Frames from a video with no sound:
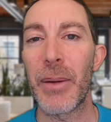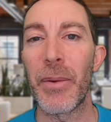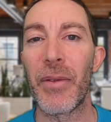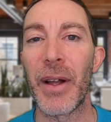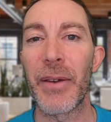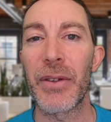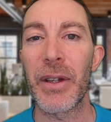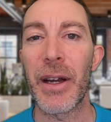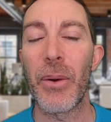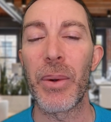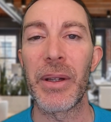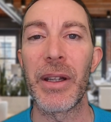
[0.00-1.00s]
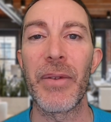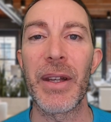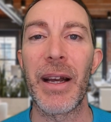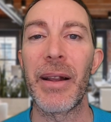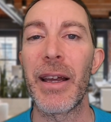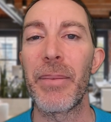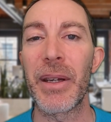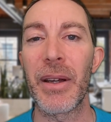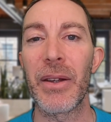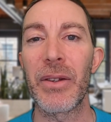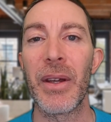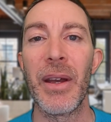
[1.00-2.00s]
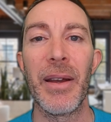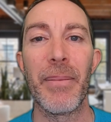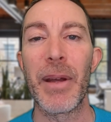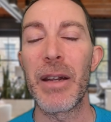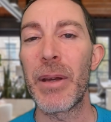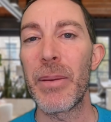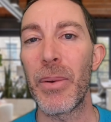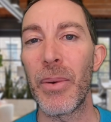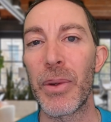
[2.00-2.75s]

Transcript: of lifestyle when living in LA, because many people,